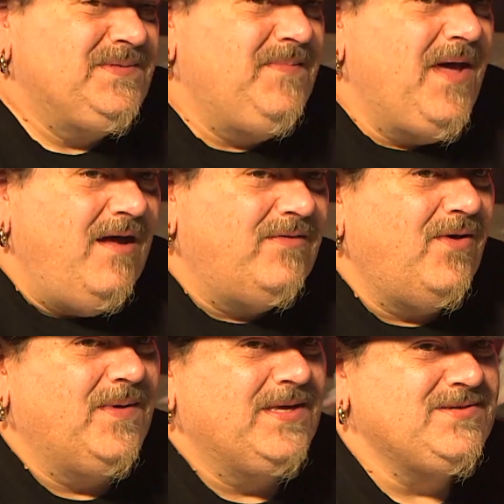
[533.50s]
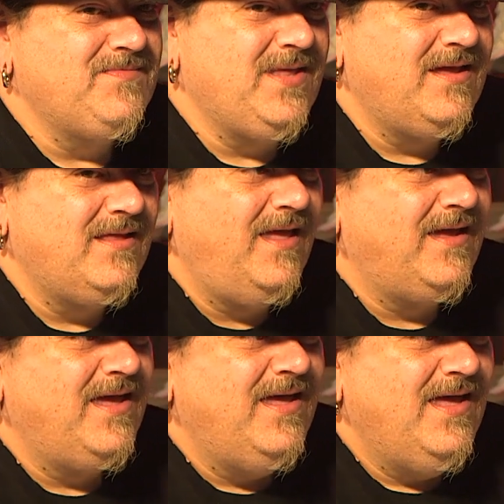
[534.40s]
me out though, because I'm thinking
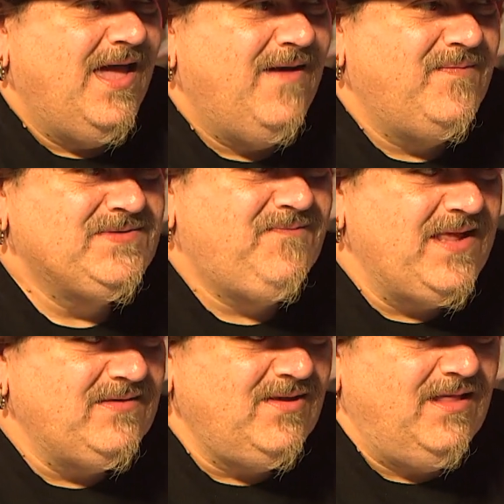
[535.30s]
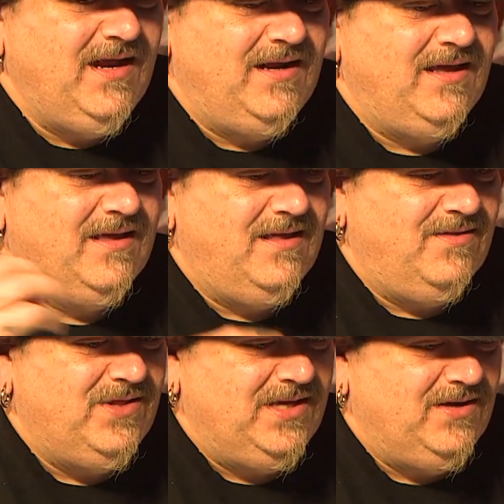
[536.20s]
like if it's ventilating
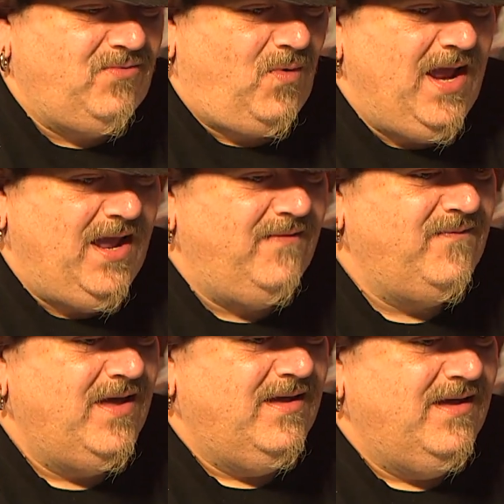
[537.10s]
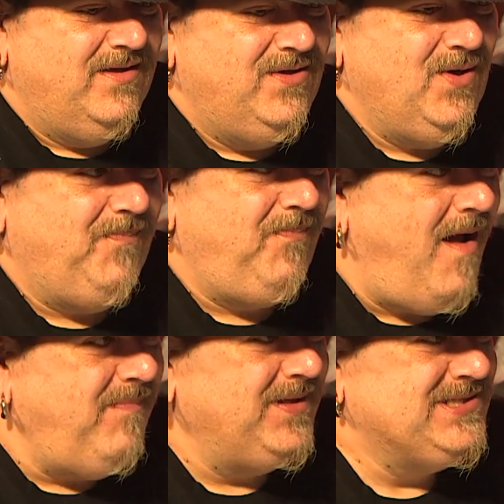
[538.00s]
the grave, you could
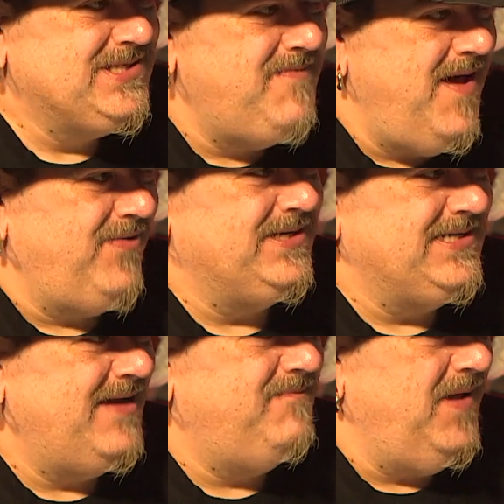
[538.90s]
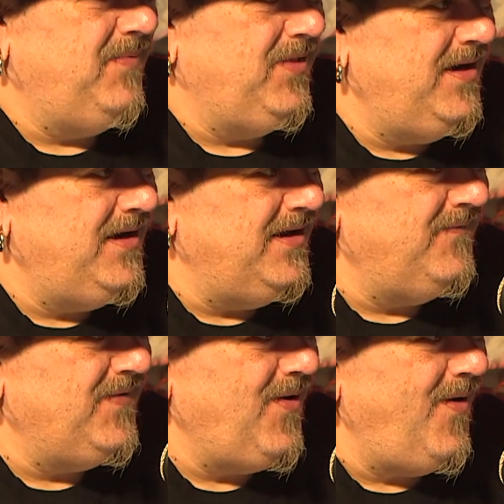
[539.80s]
probably smell the dead people in it
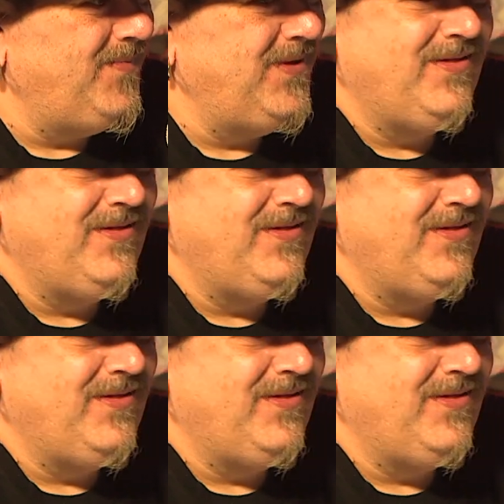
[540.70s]
if you go up to the